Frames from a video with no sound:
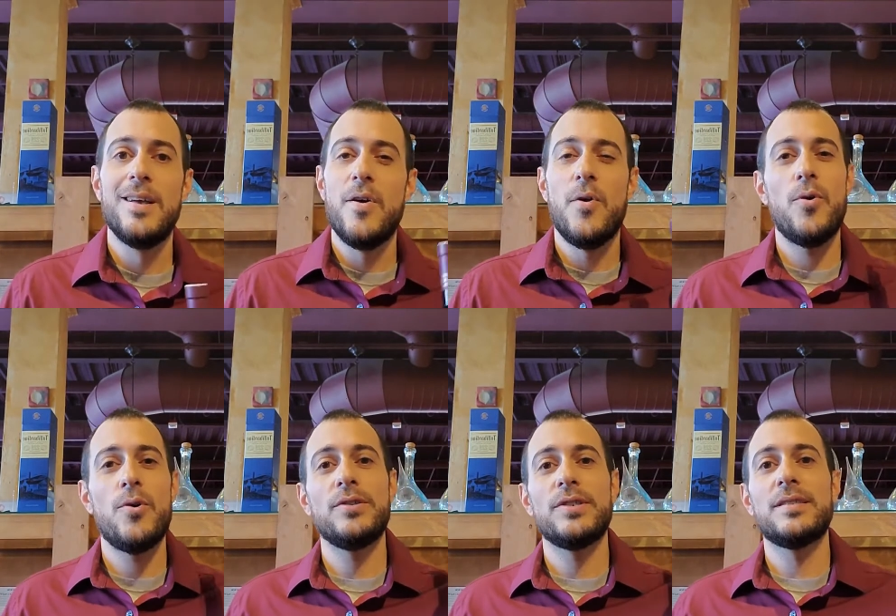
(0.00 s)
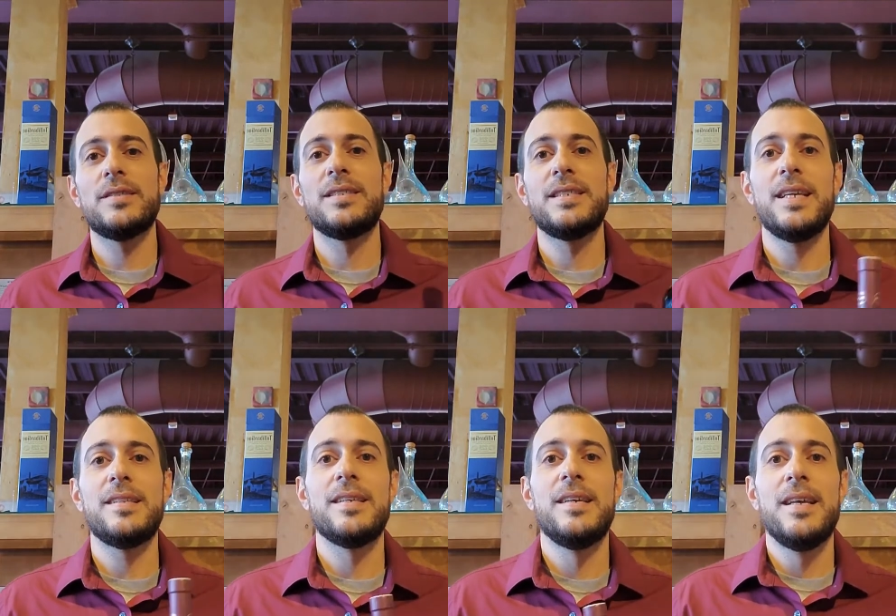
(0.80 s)
or just to
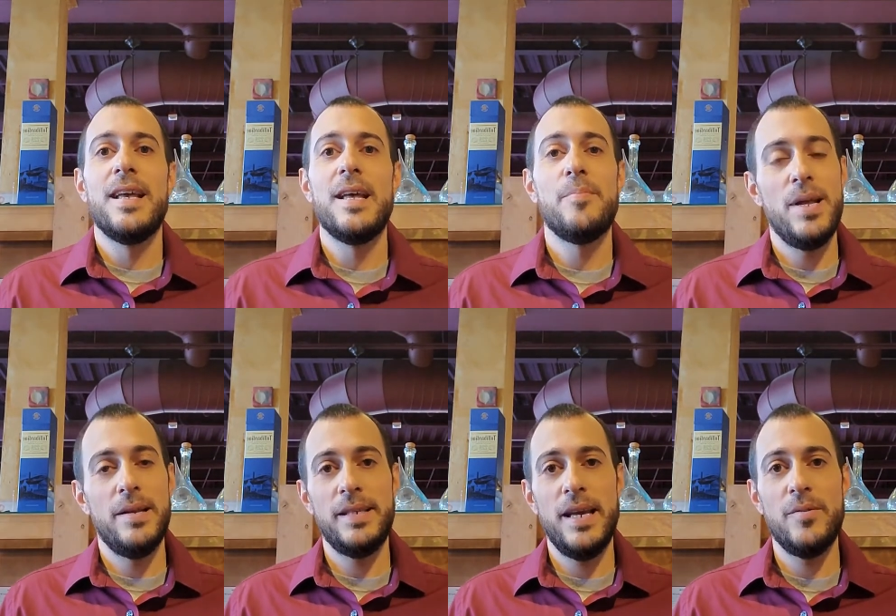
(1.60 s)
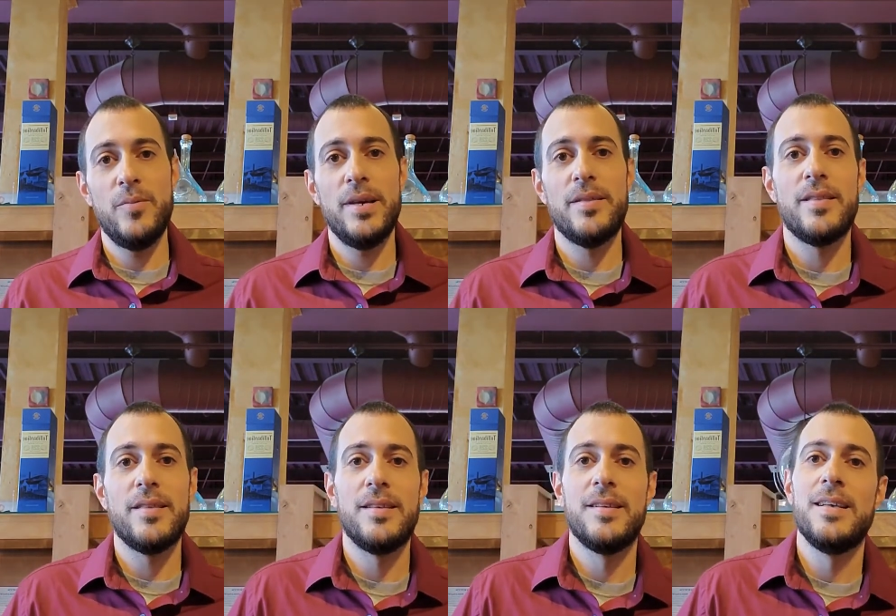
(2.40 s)
sit and meditate with.